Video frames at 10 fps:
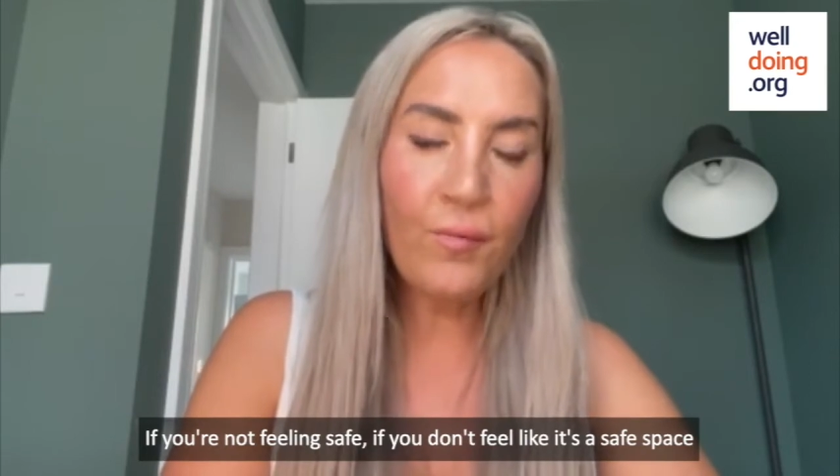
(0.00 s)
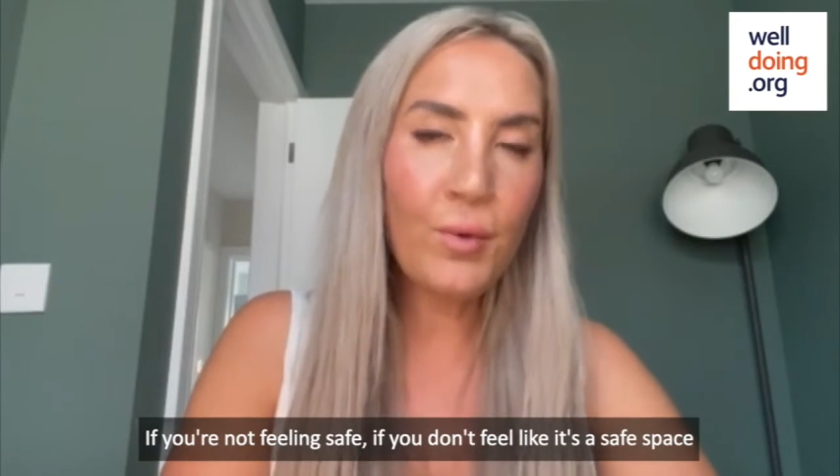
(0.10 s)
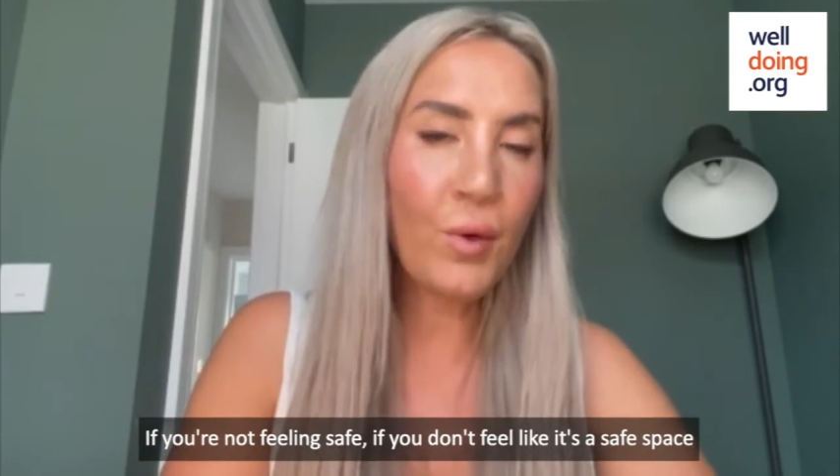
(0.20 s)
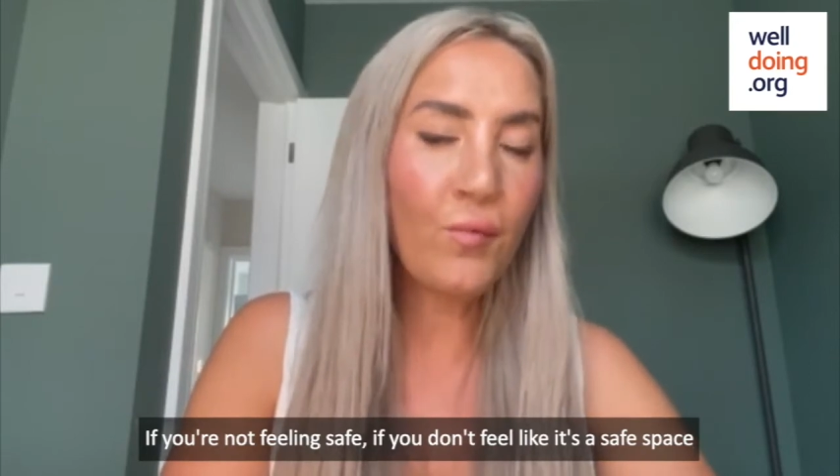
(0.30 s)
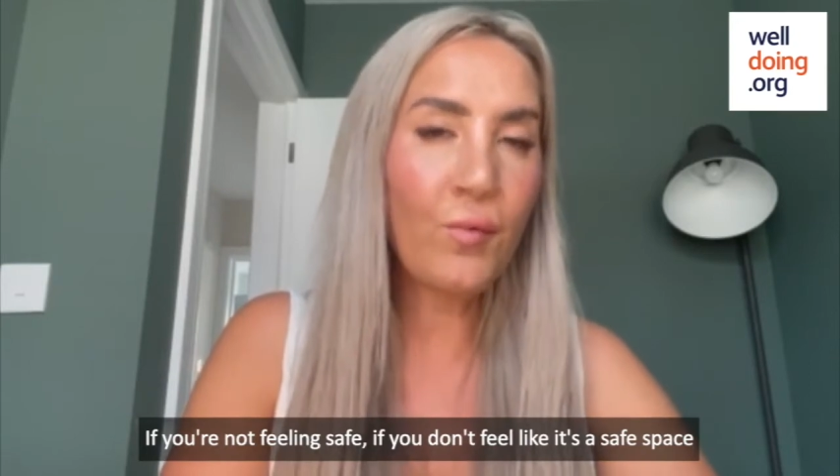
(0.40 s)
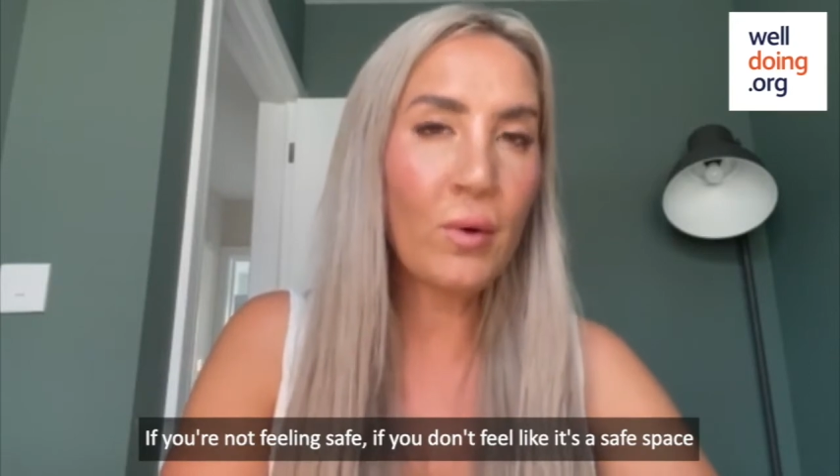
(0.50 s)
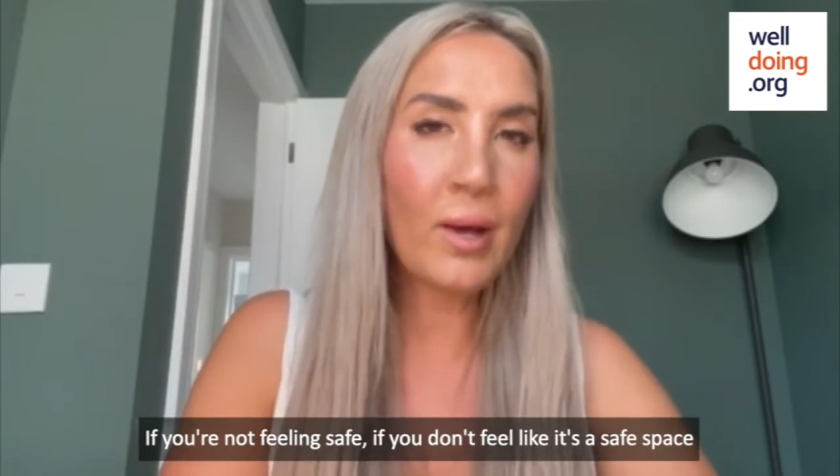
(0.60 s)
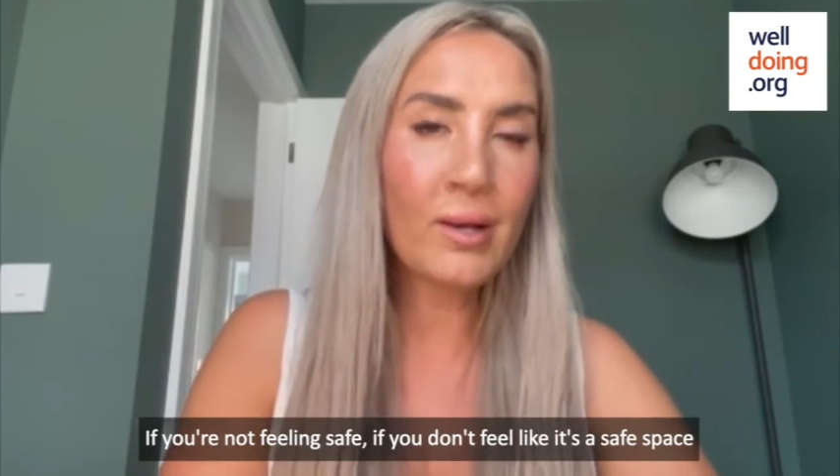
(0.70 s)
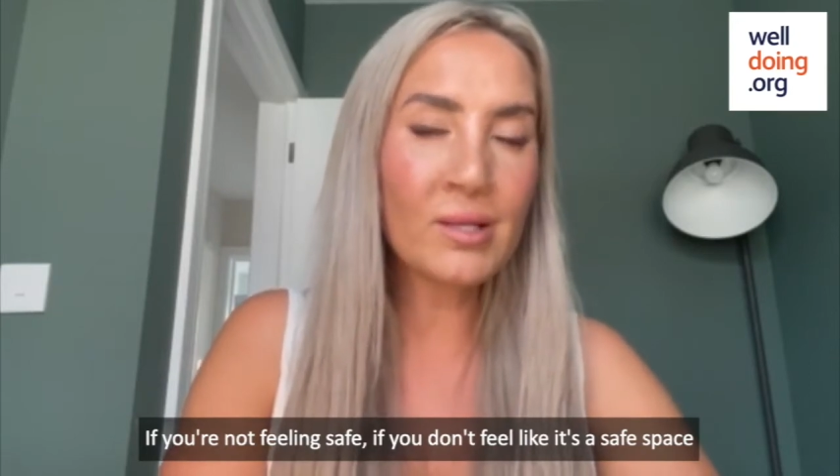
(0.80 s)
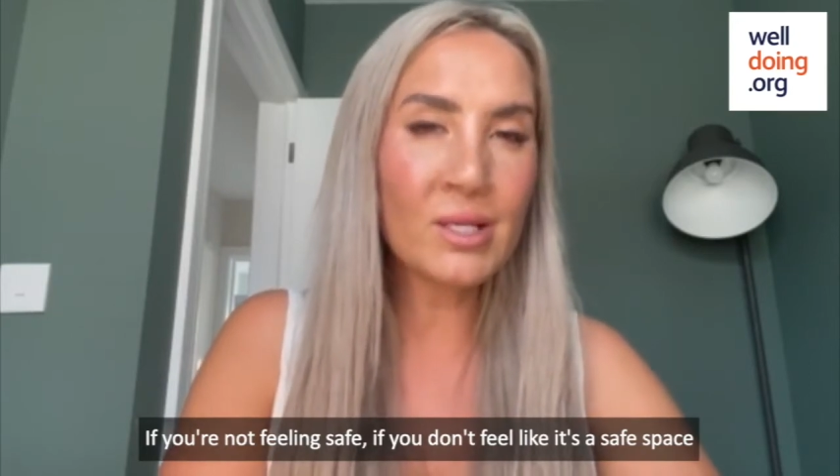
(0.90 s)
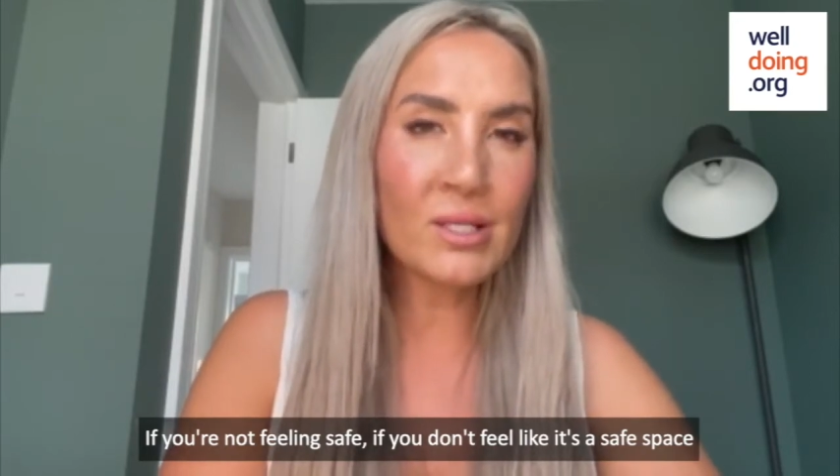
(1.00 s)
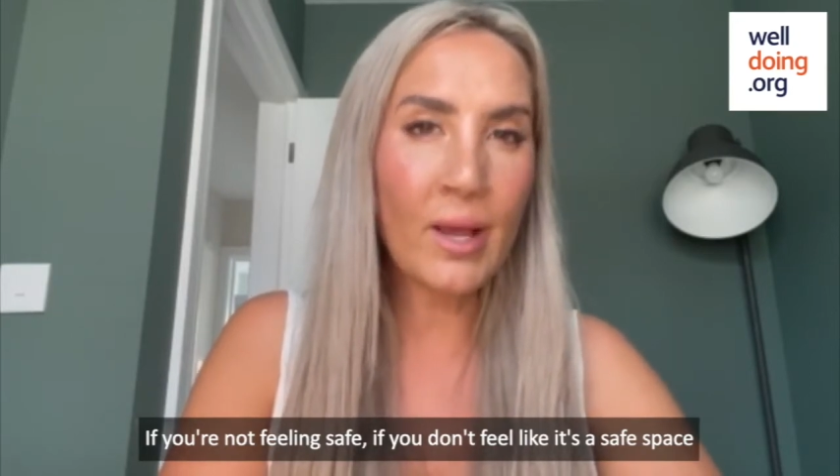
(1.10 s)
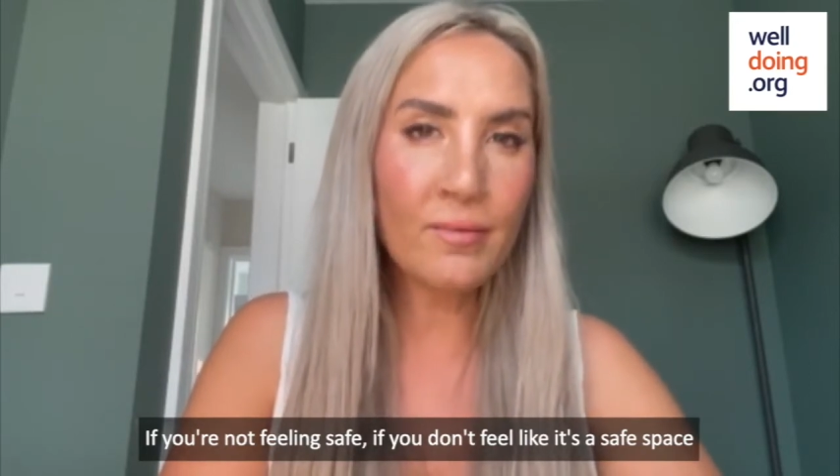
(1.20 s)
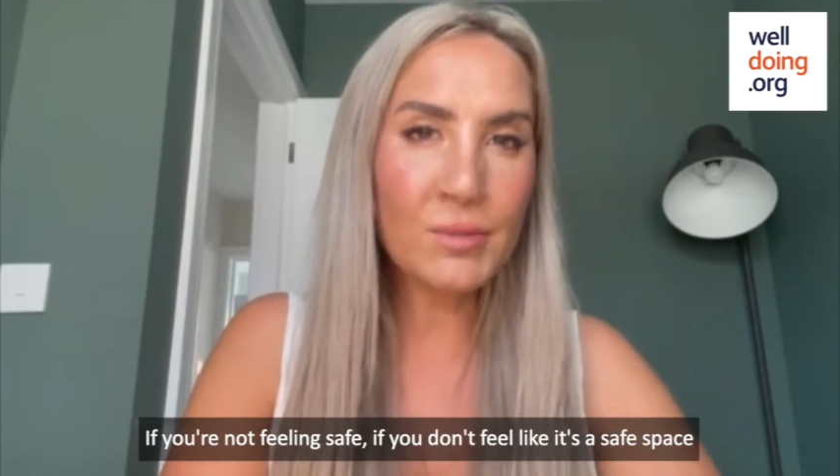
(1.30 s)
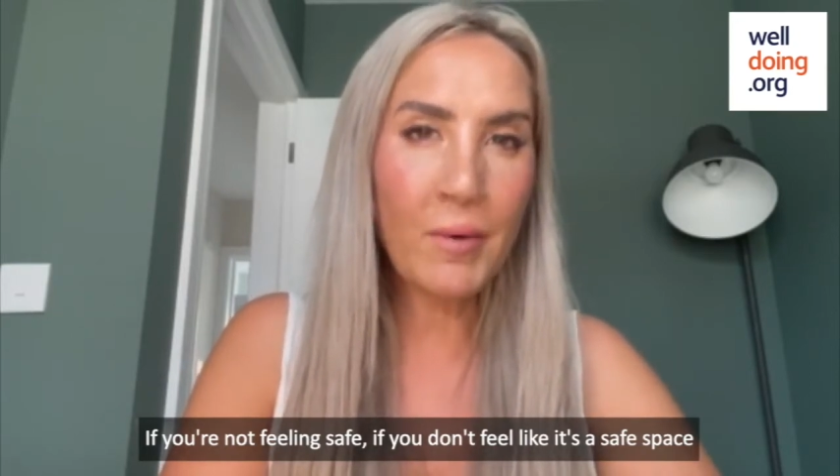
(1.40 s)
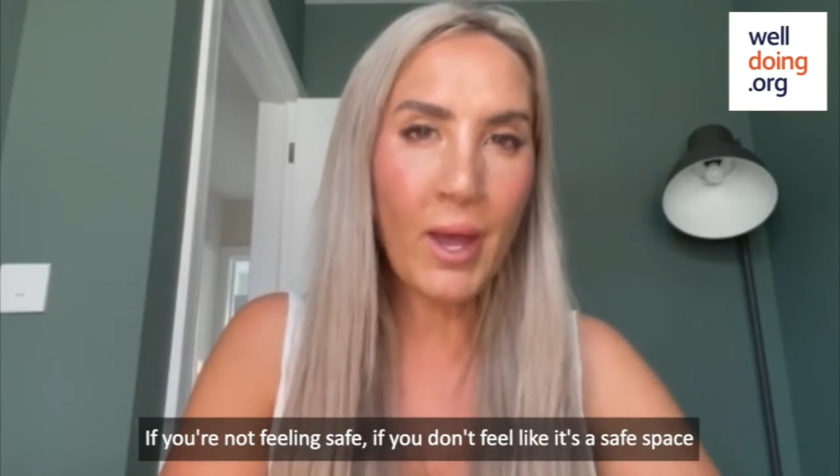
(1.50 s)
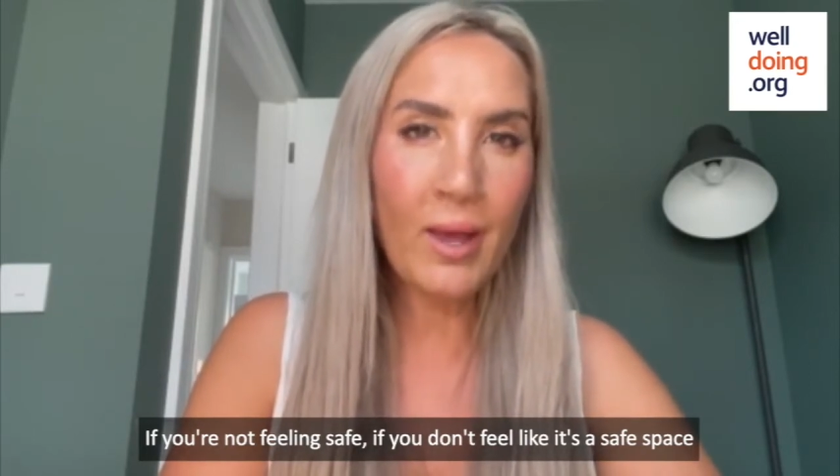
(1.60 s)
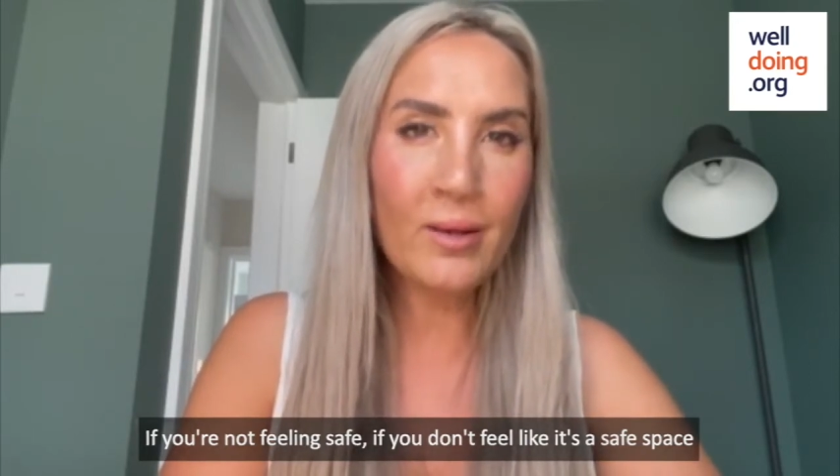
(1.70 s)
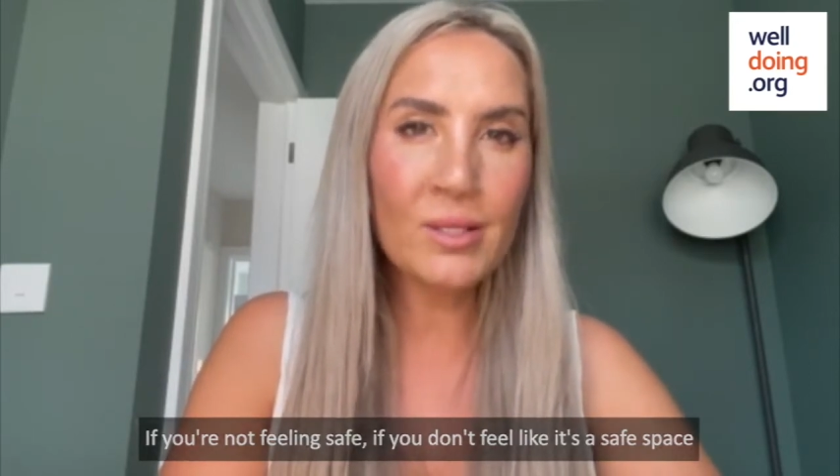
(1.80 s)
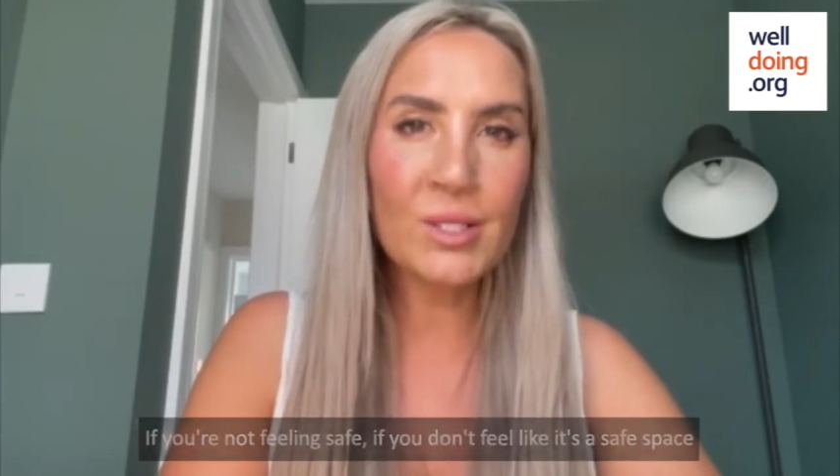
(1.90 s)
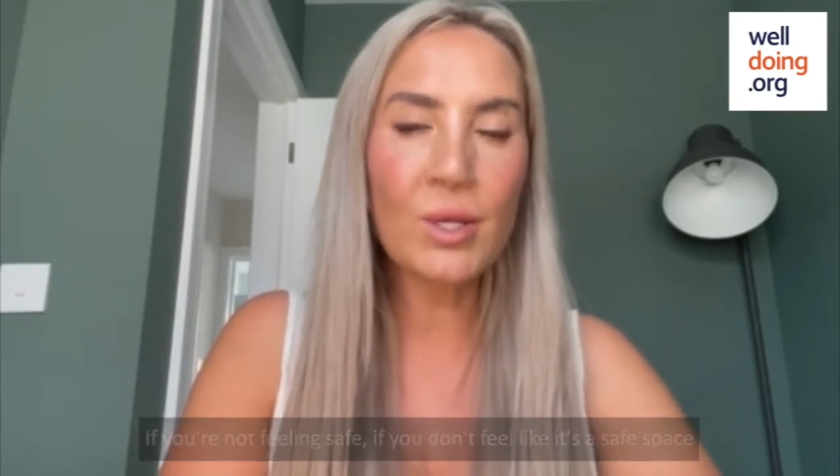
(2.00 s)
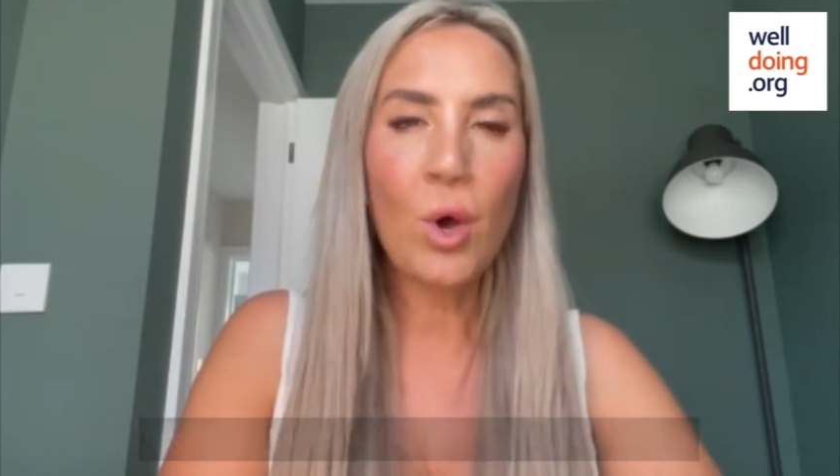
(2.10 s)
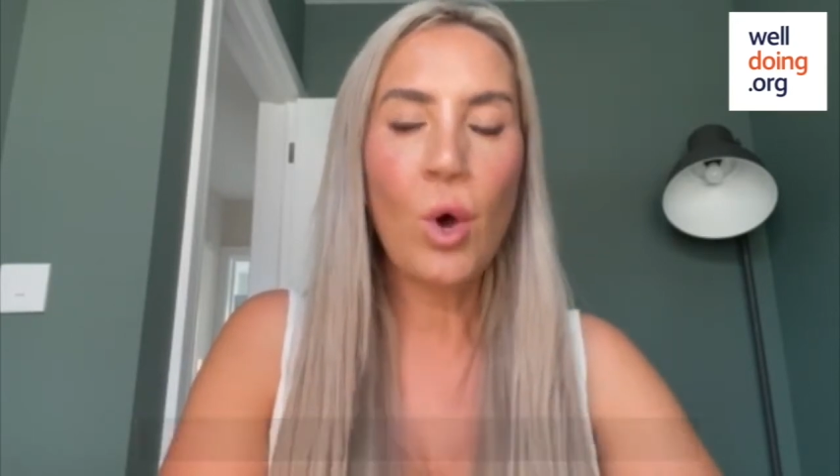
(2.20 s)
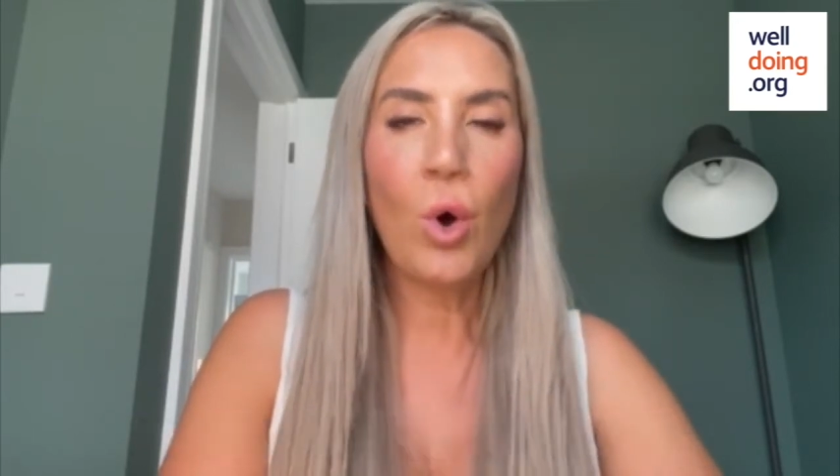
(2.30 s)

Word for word: if you don't feel like it's a safe space,